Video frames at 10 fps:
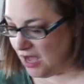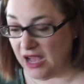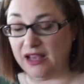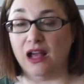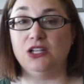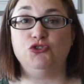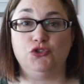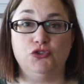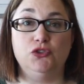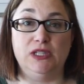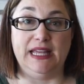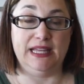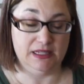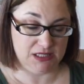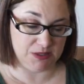I got
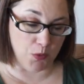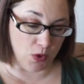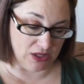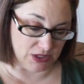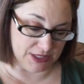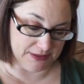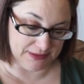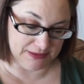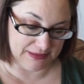truly spoiled.